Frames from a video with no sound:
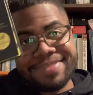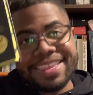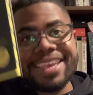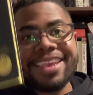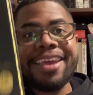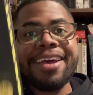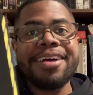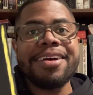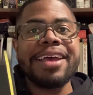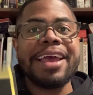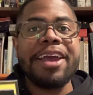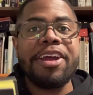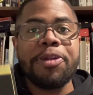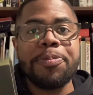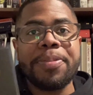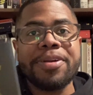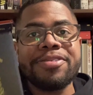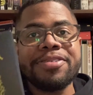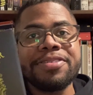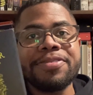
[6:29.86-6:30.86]
Yeah, Harry
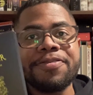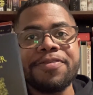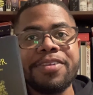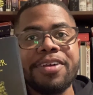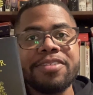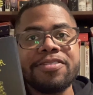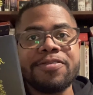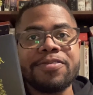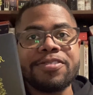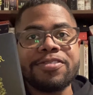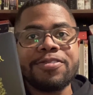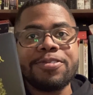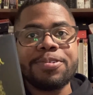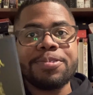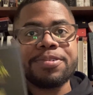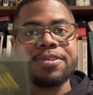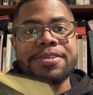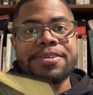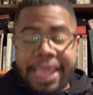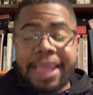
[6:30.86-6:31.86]
Potter and the Philosopher's
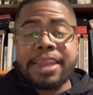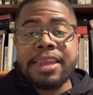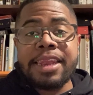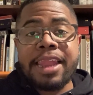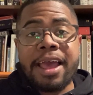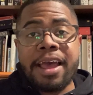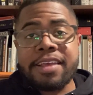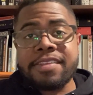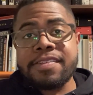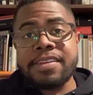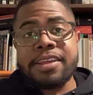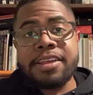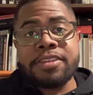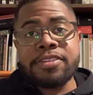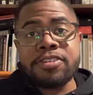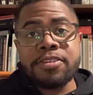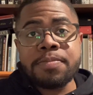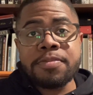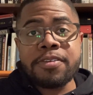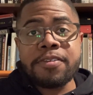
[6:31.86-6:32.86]
Stone. And lastly, in
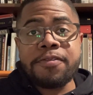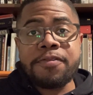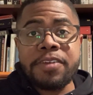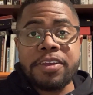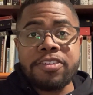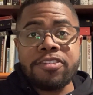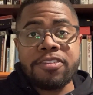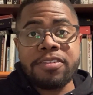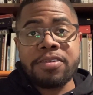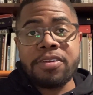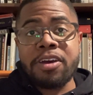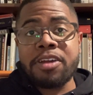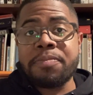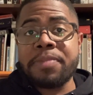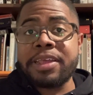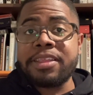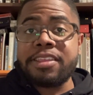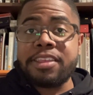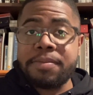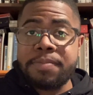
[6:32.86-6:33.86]
terms of fiction on
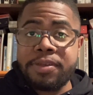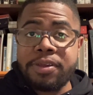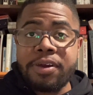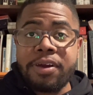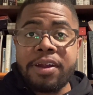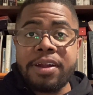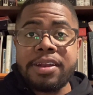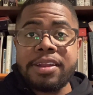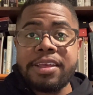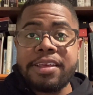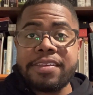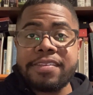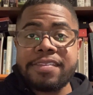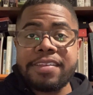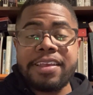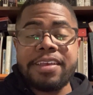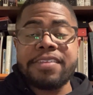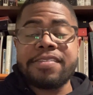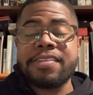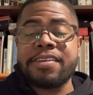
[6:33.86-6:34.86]
my TBR list,
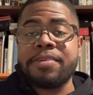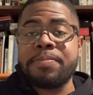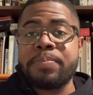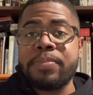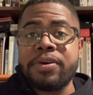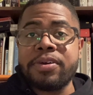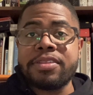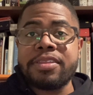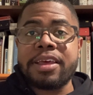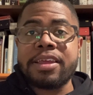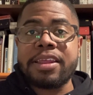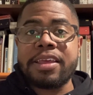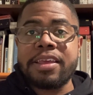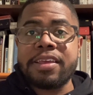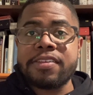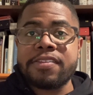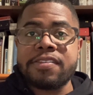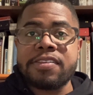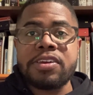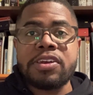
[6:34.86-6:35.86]
is a book that
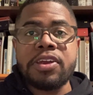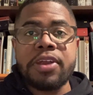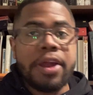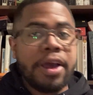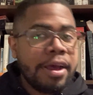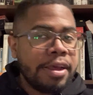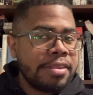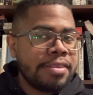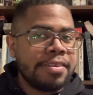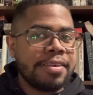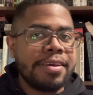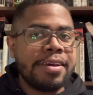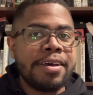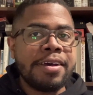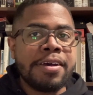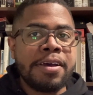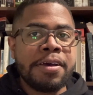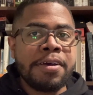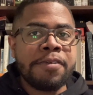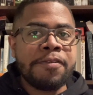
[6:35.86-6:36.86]
is not
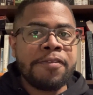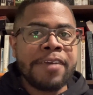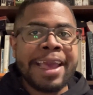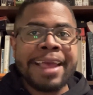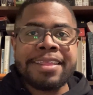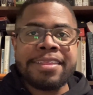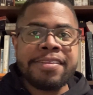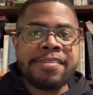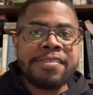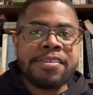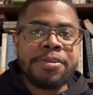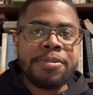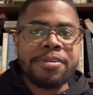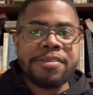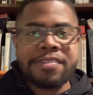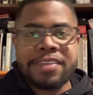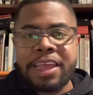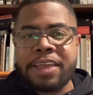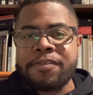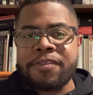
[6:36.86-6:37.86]
a fantasy or
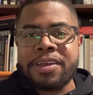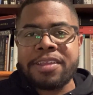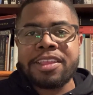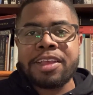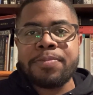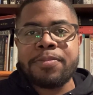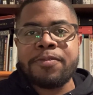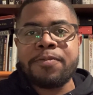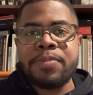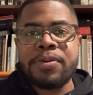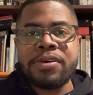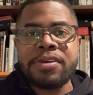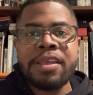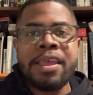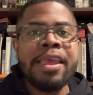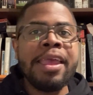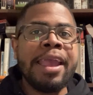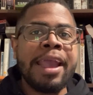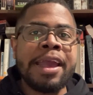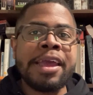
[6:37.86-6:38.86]
sci-fi type of book,
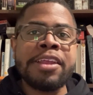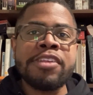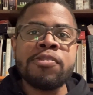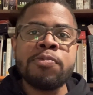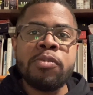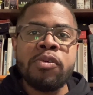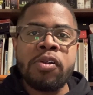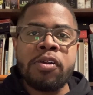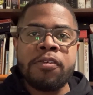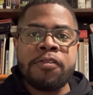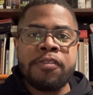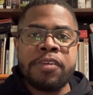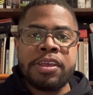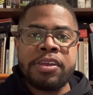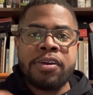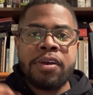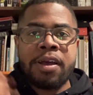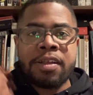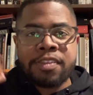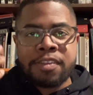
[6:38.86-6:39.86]
and it's more of a
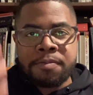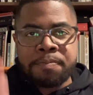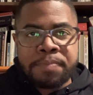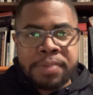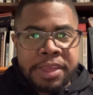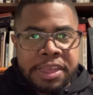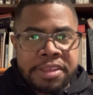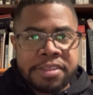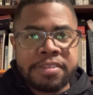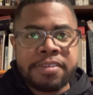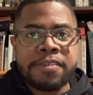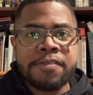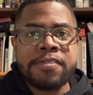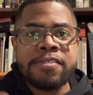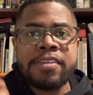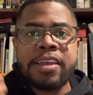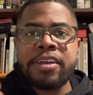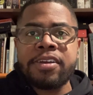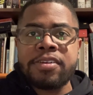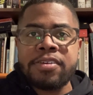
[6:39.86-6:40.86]
contemplative,
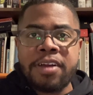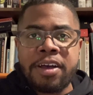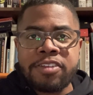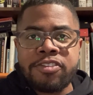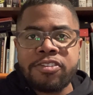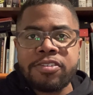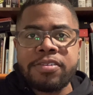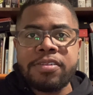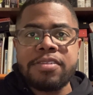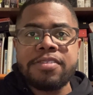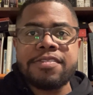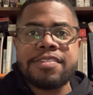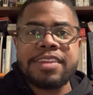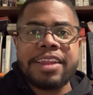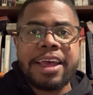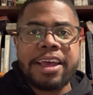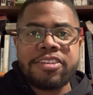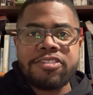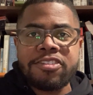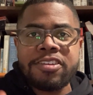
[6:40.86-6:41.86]
psychological
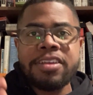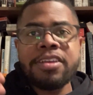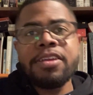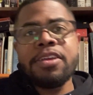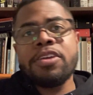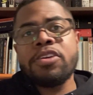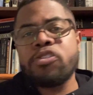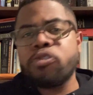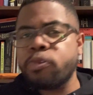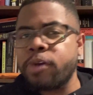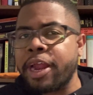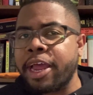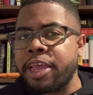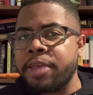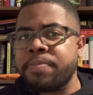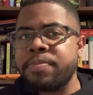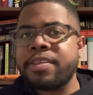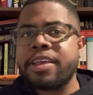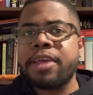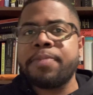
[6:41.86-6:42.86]
slash
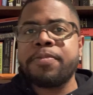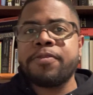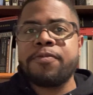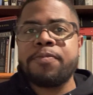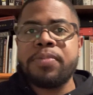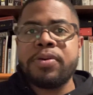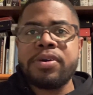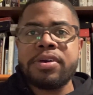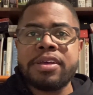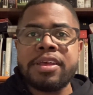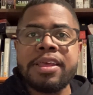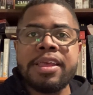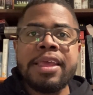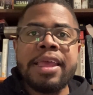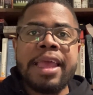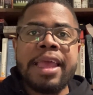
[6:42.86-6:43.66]
crime type of book,